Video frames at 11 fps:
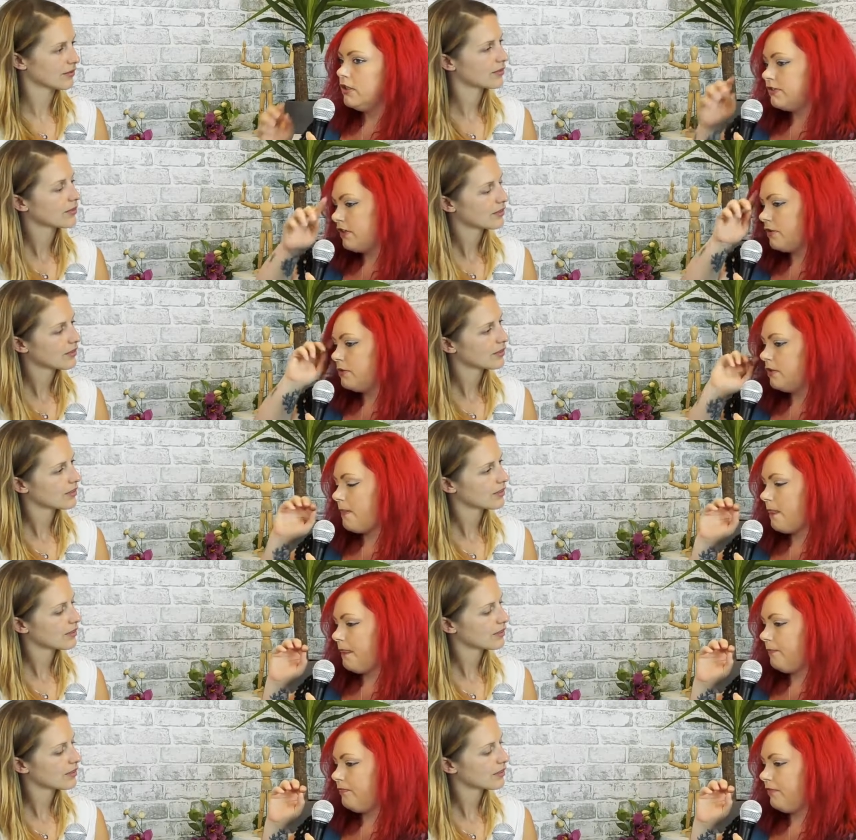Speaker 1: so
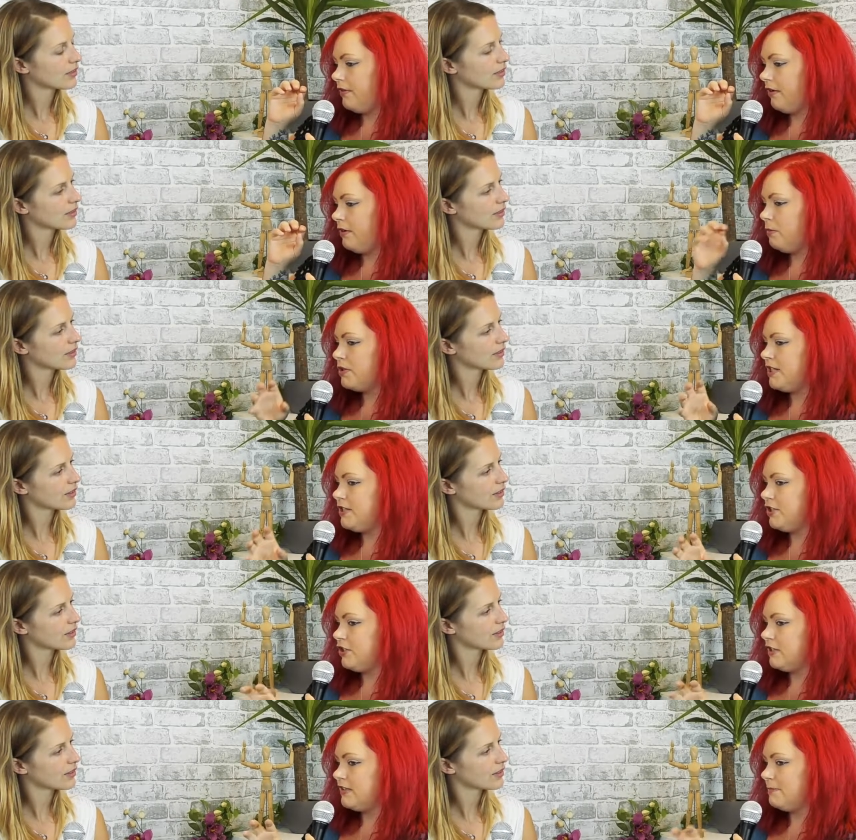I wanted to
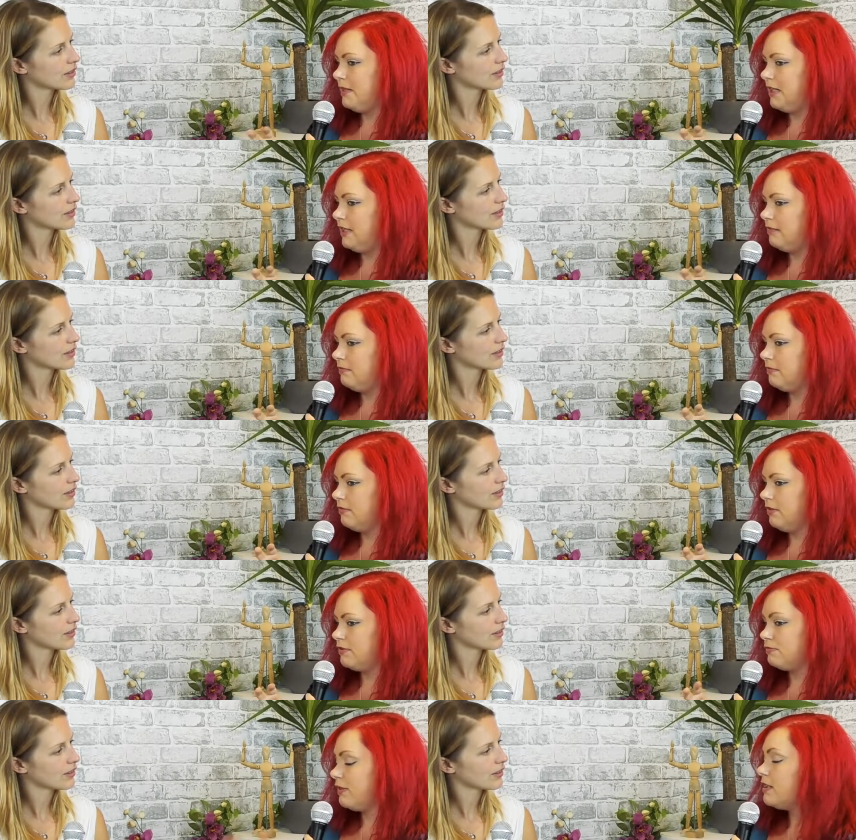just be
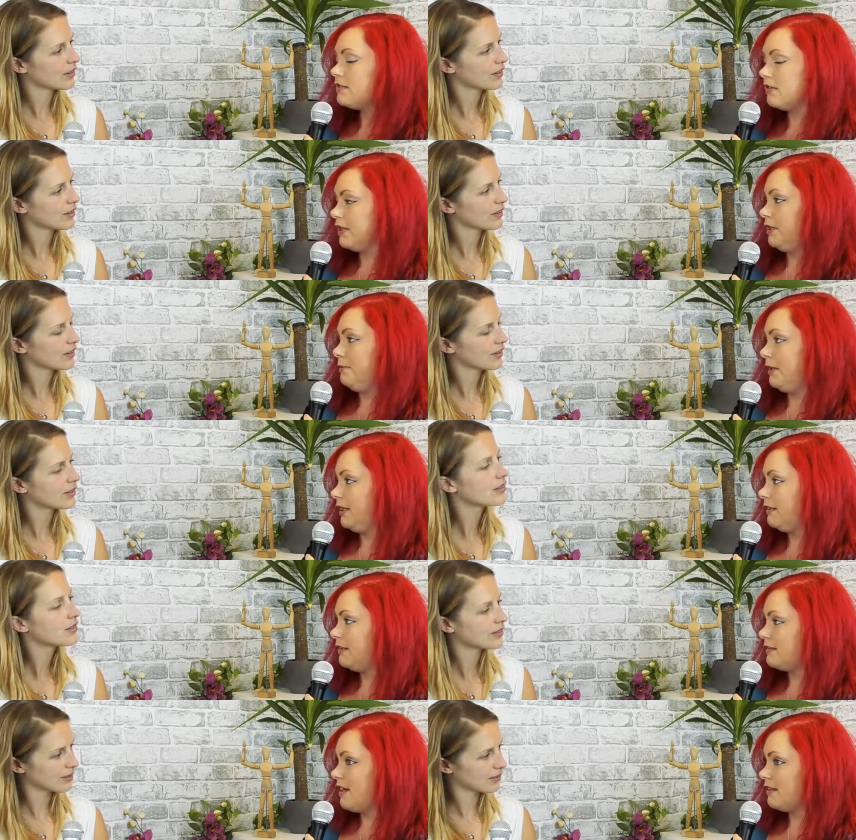as real as I could be
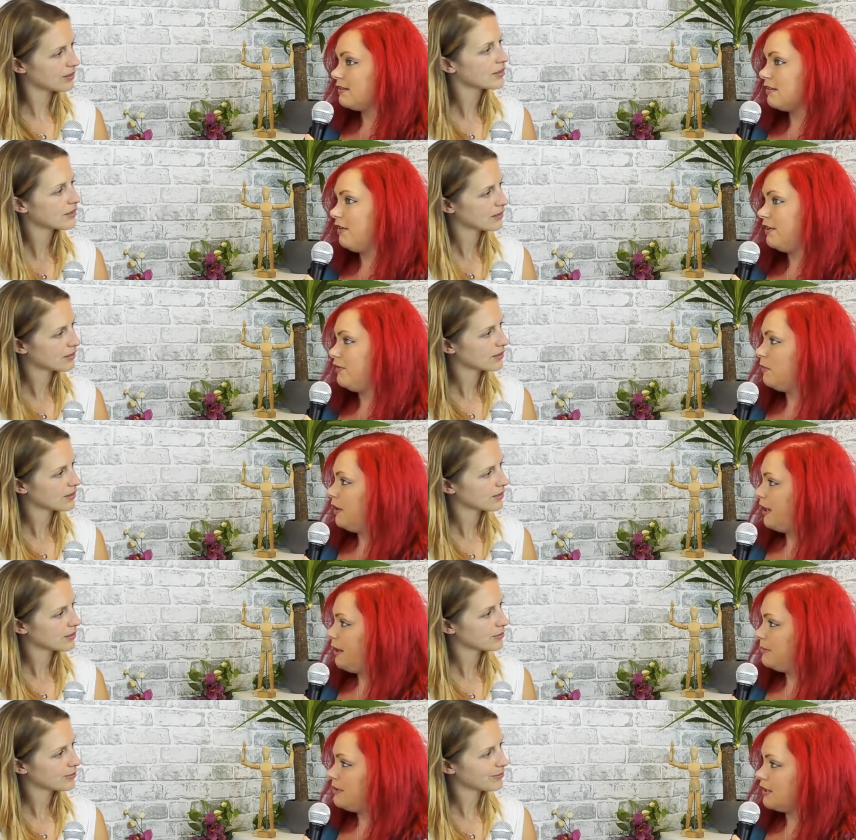because that's kind of who I
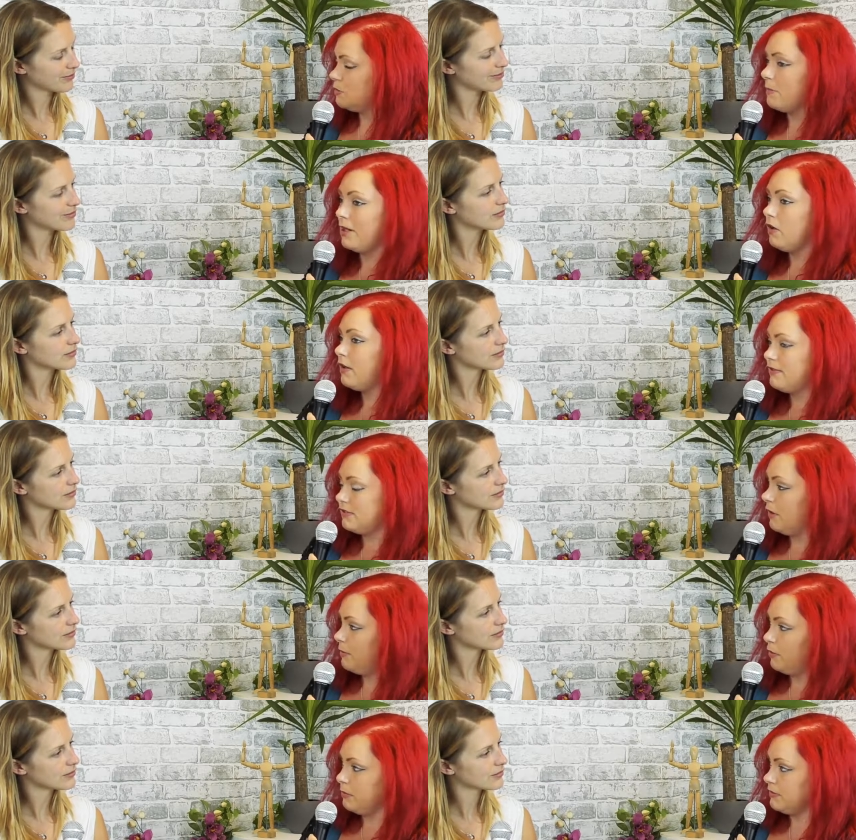am and that's what my mm. lifestyle
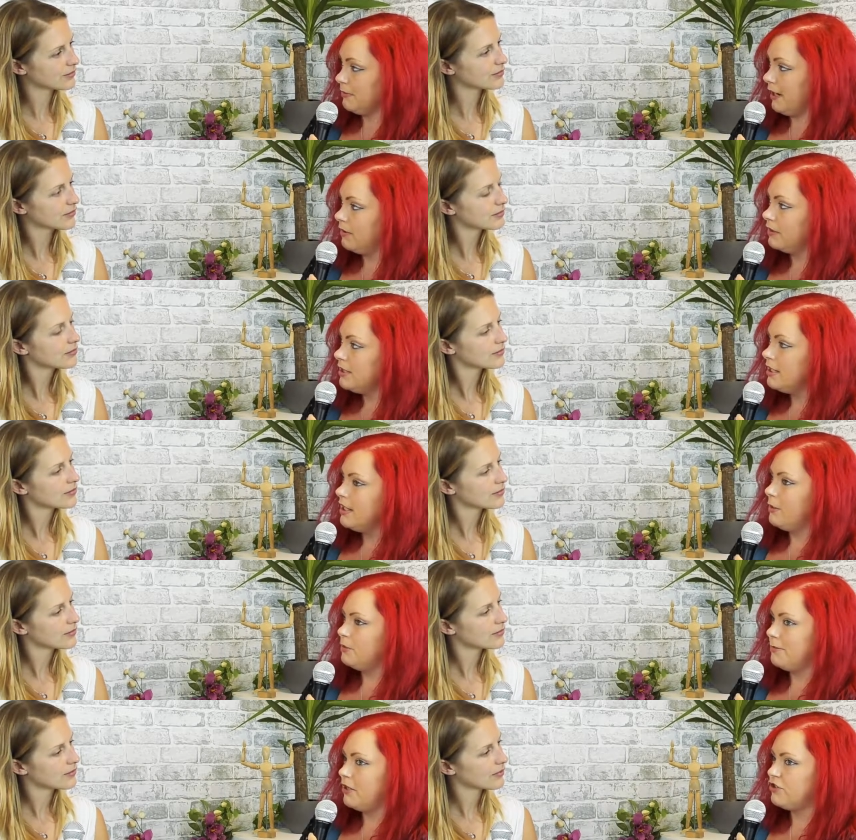blog was about it
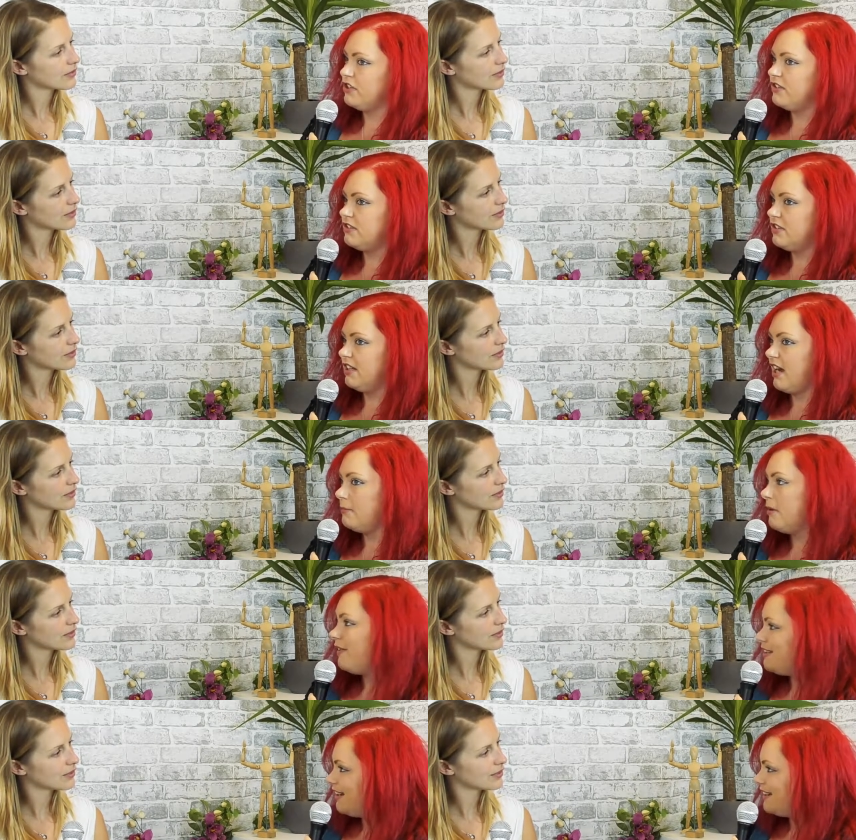was about just getting
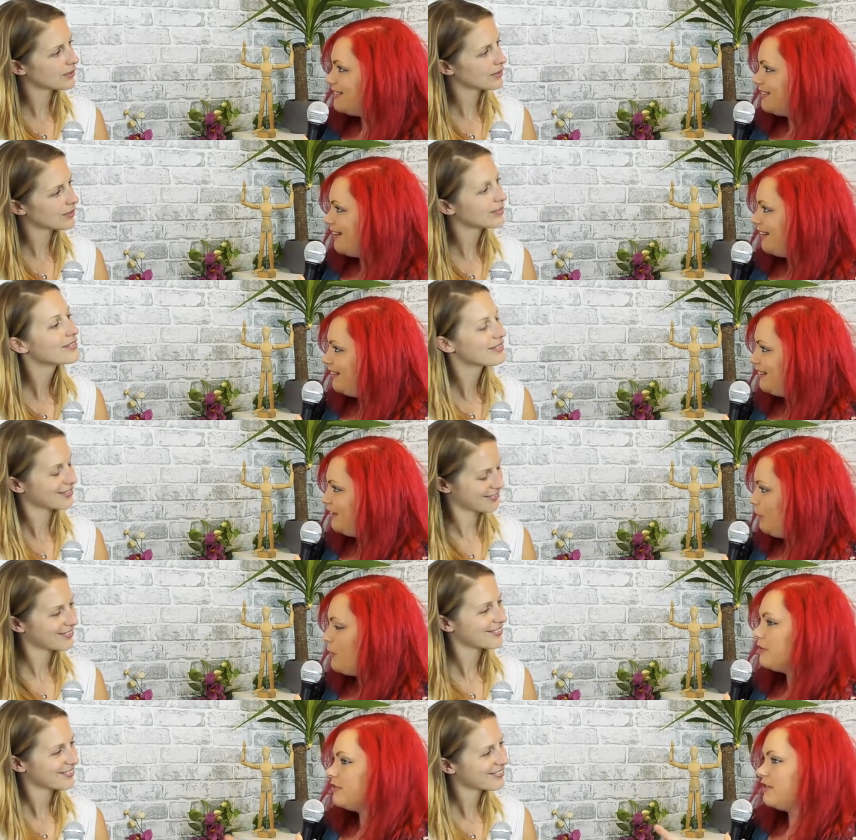by day to day you know
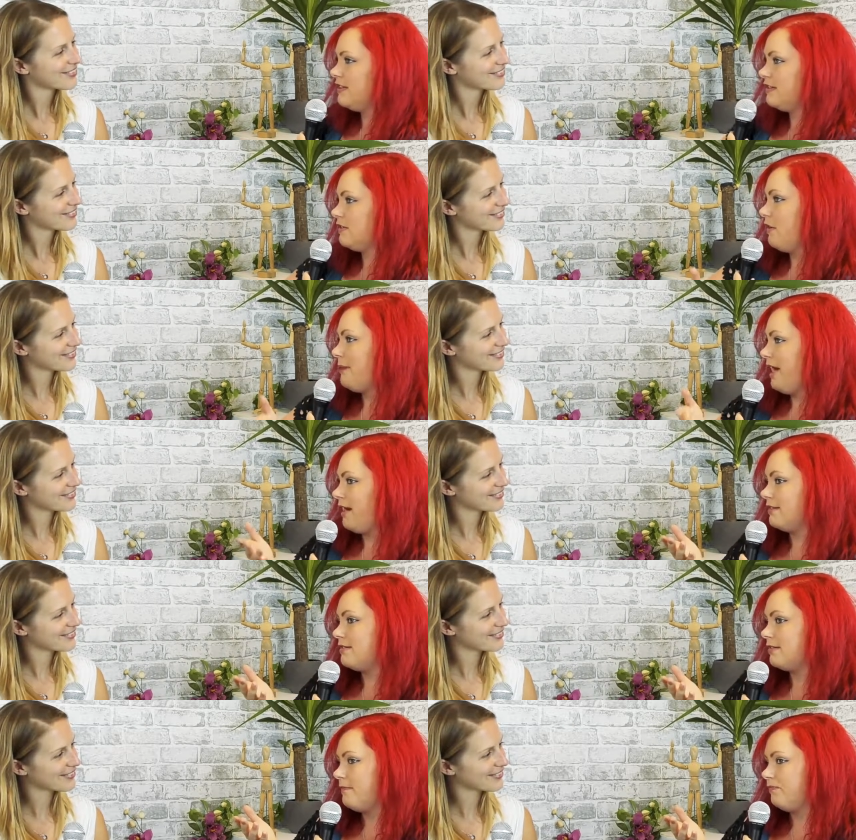whereas this time it
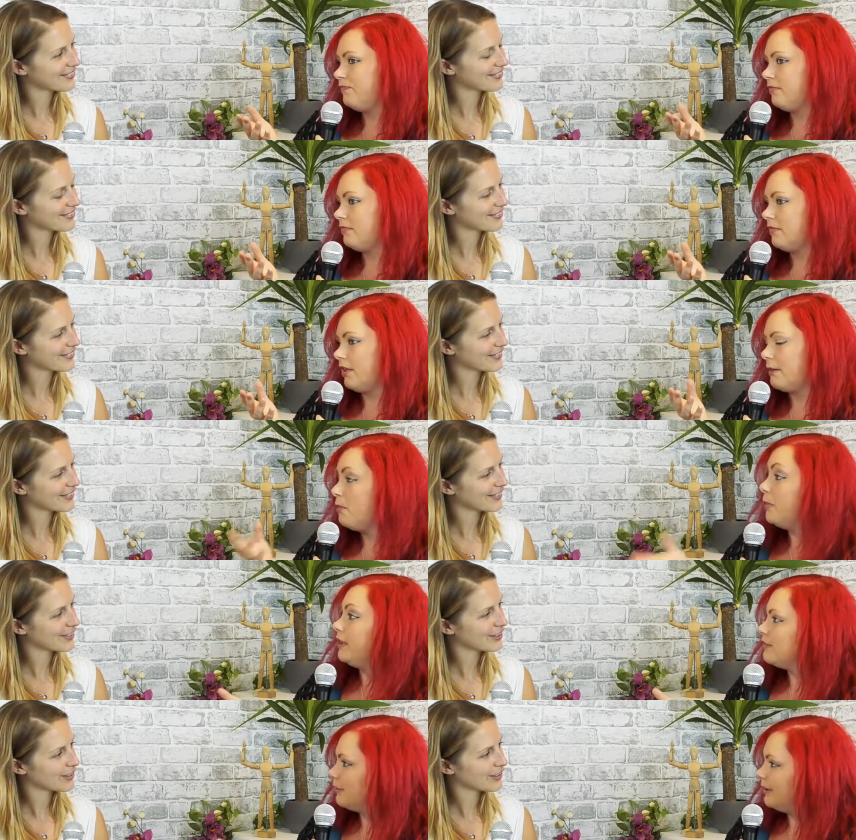had like a
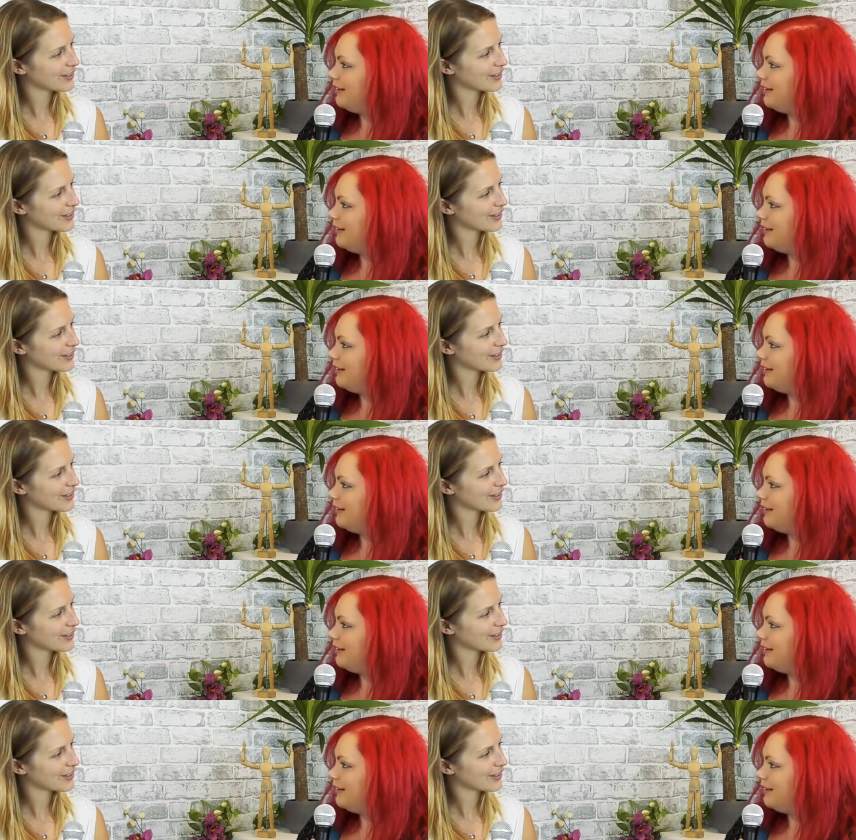point to it,